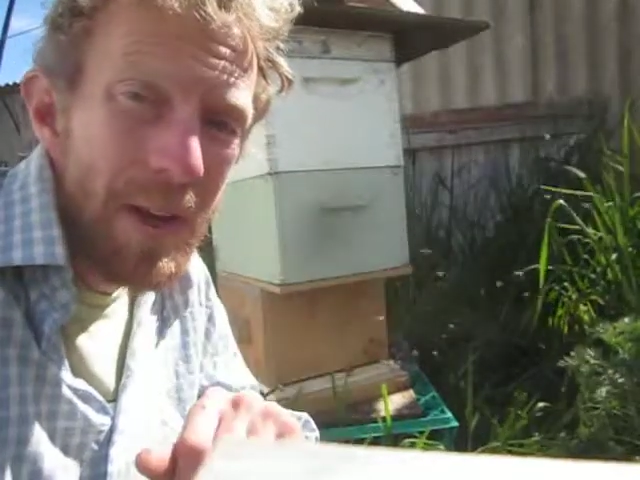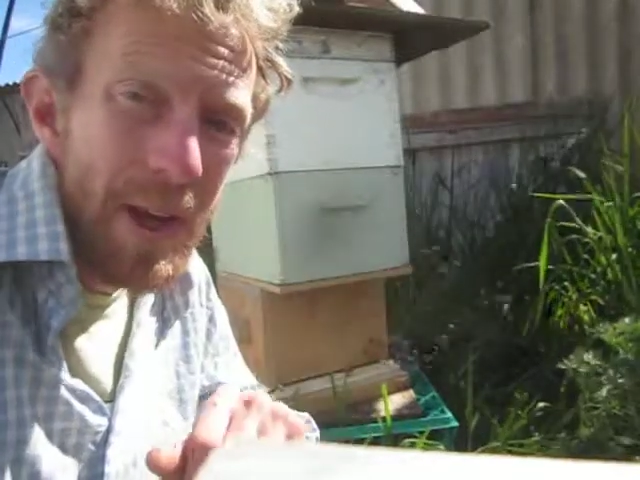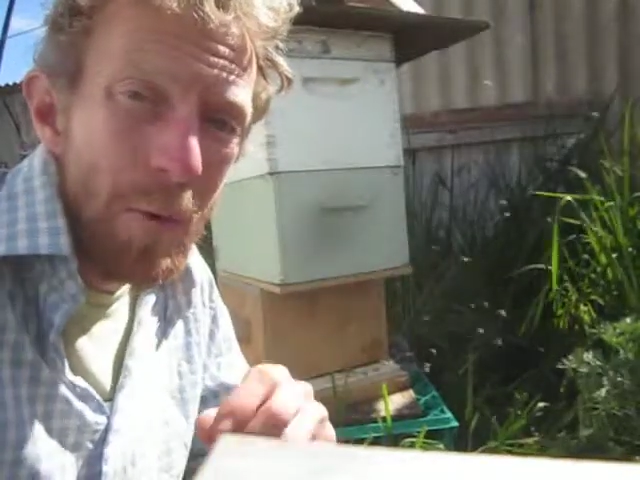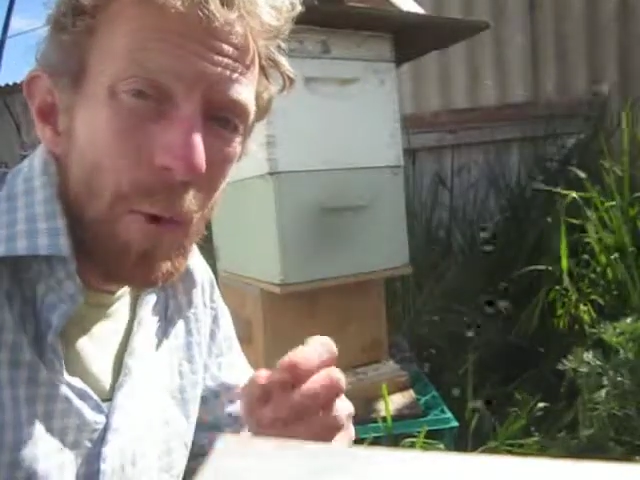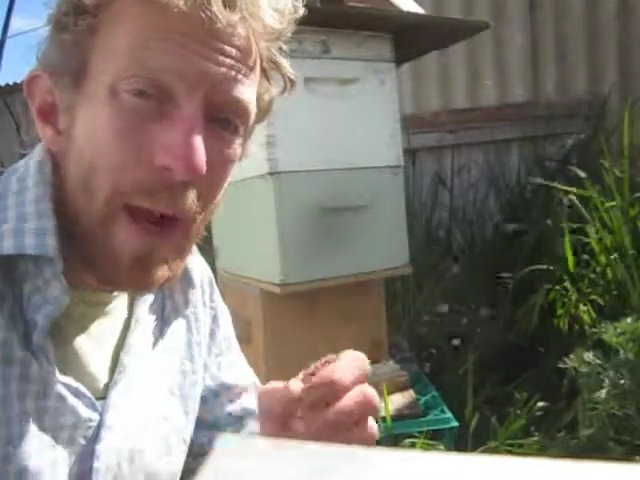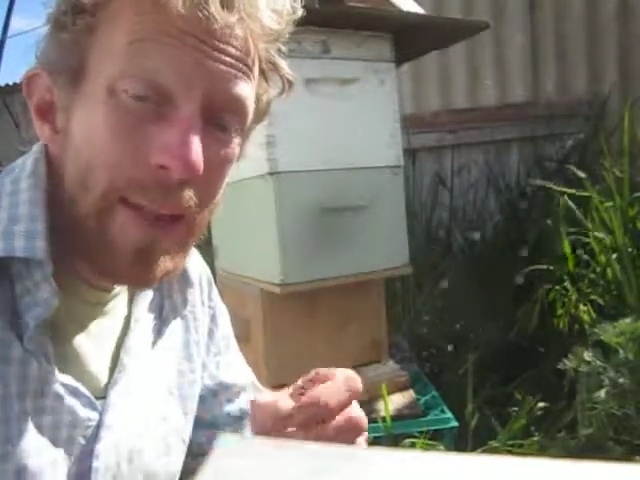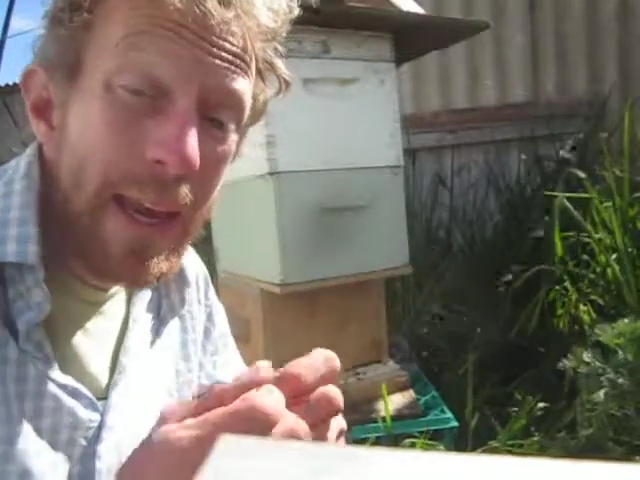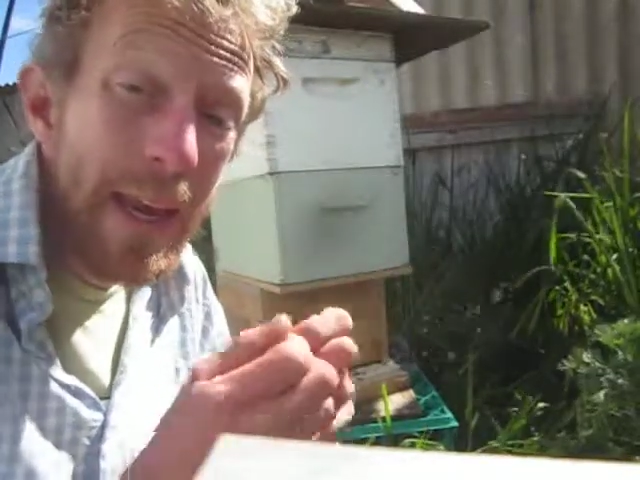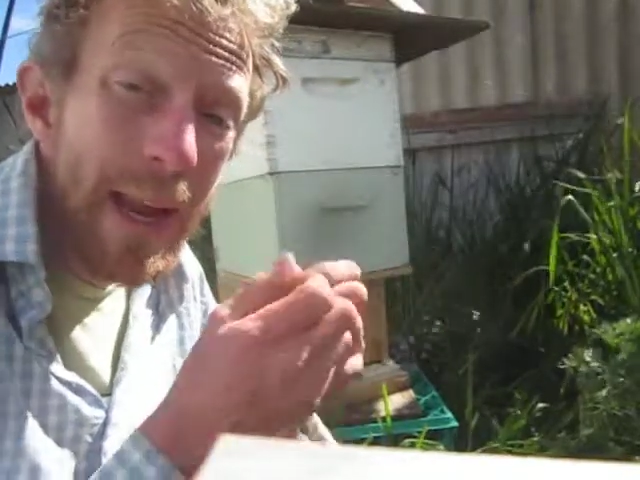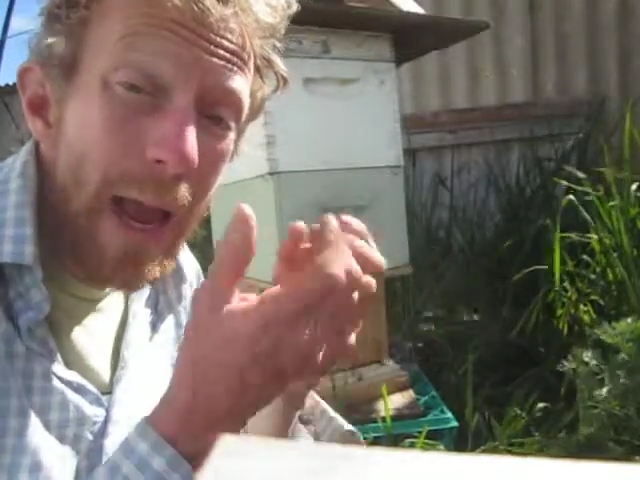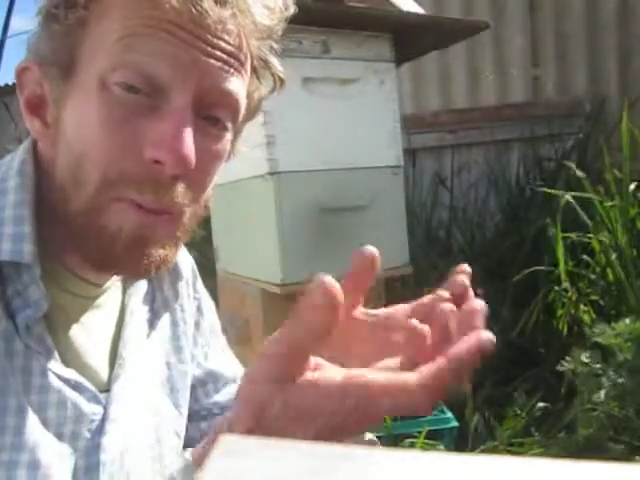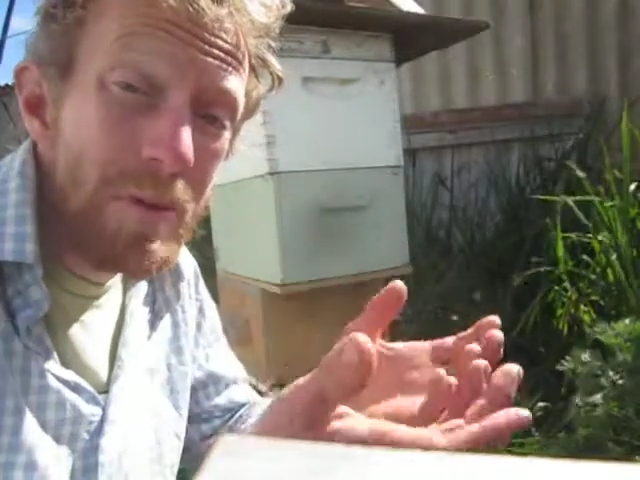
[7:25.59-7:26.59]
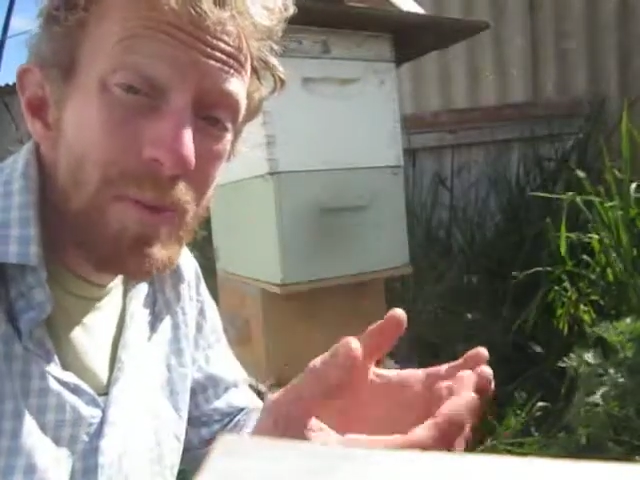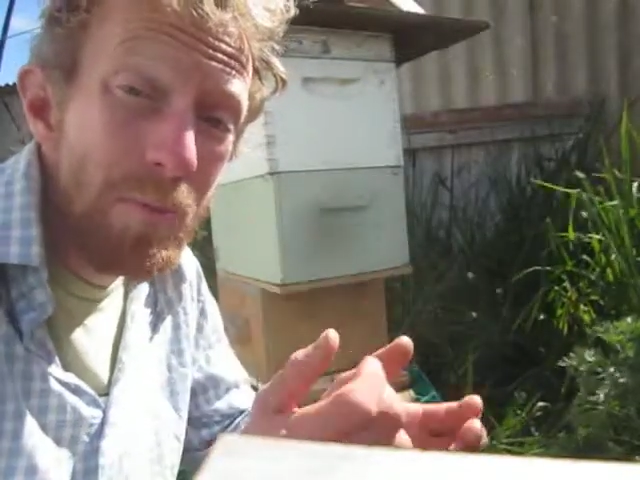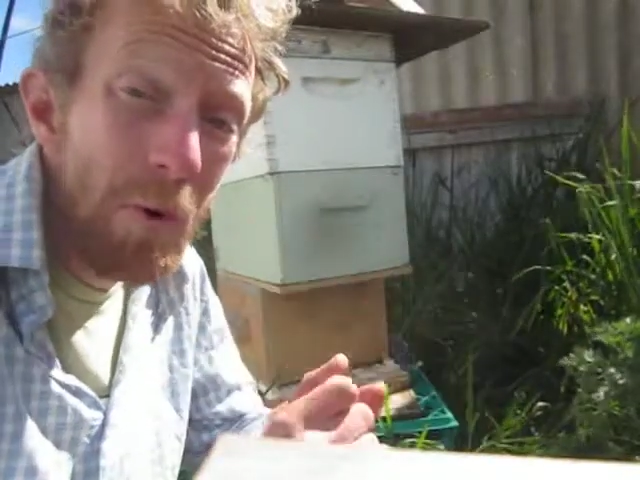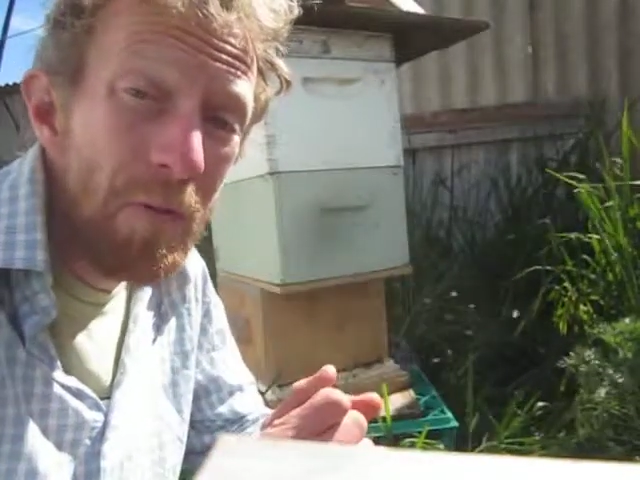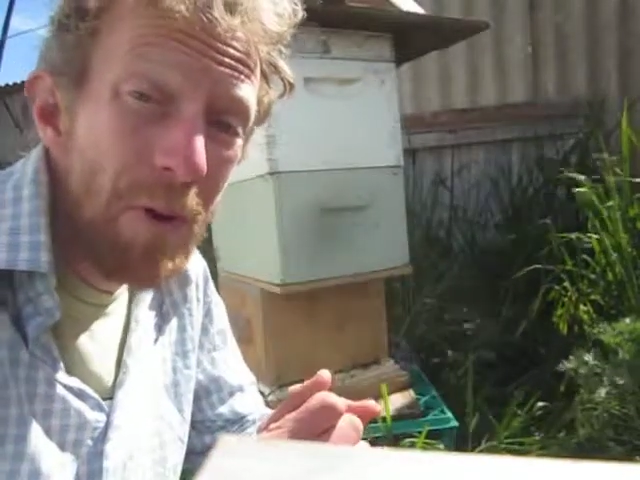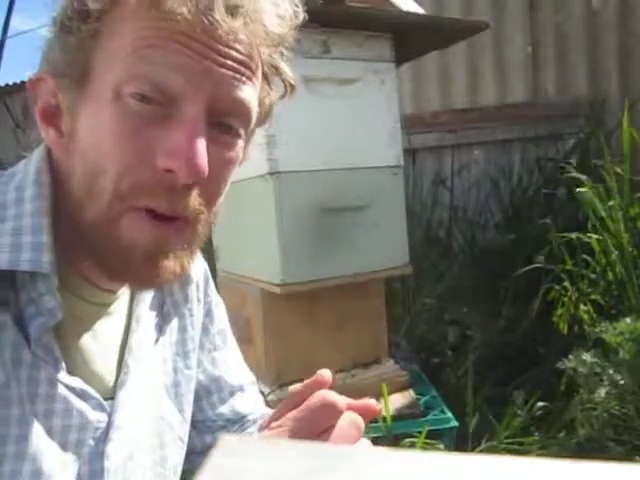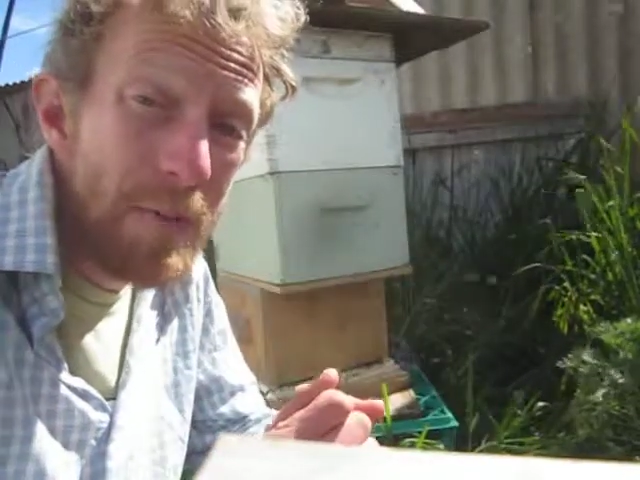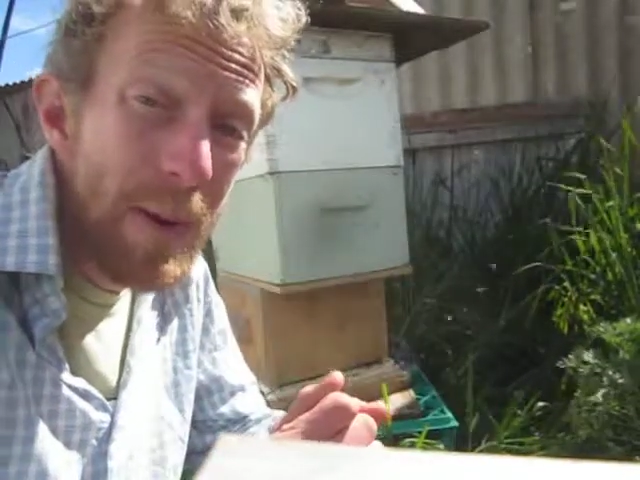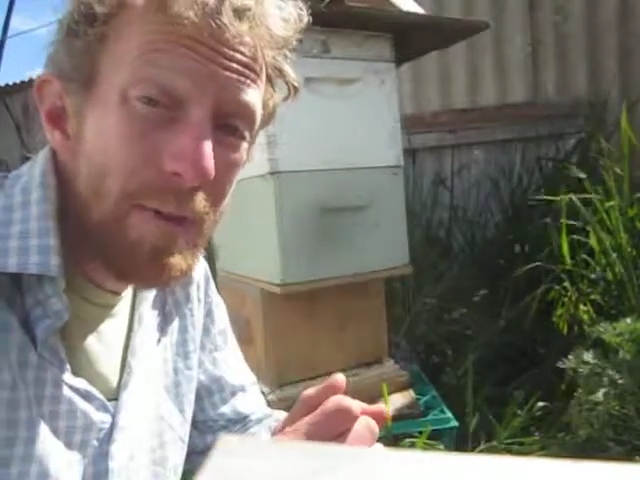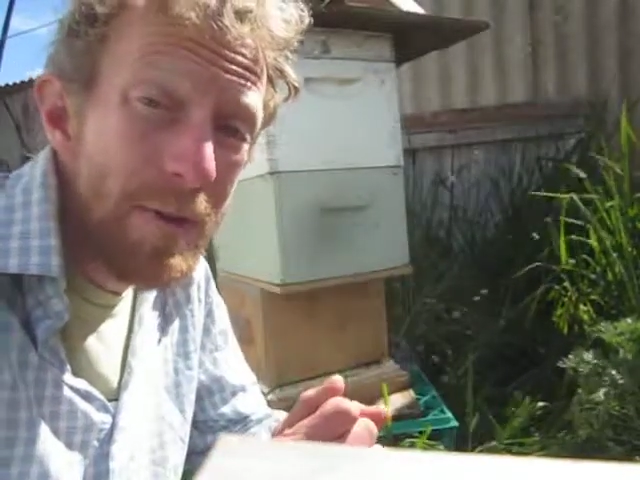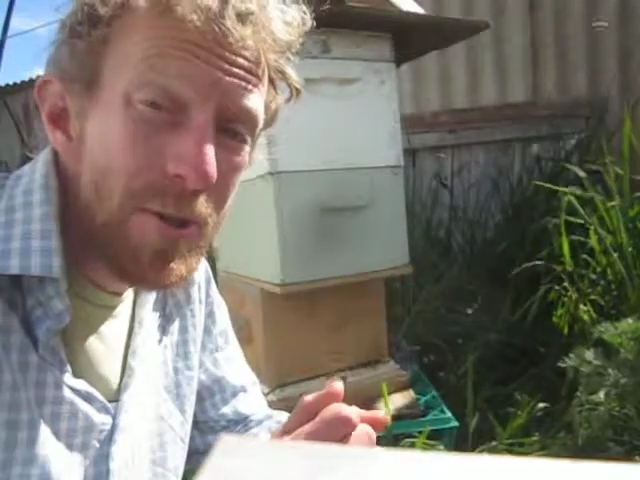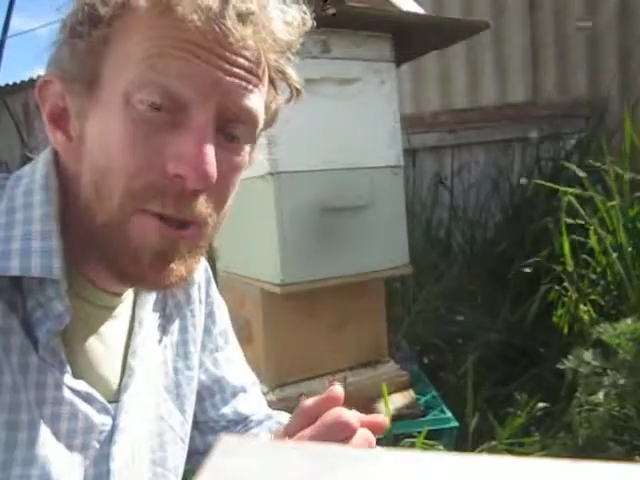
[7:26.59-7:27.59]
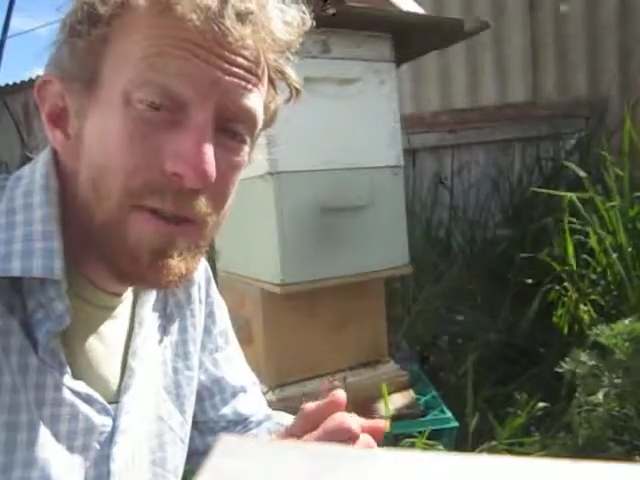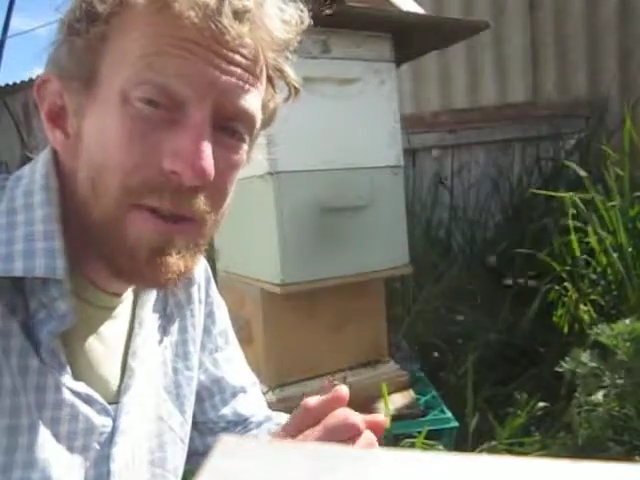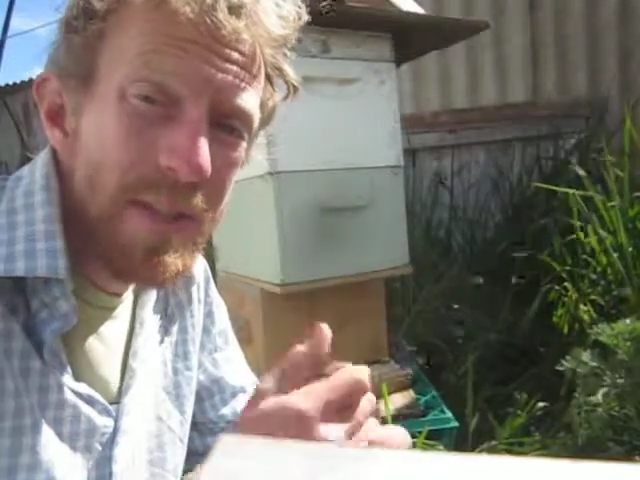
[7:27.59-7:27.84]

in a way that enables more food to be produced.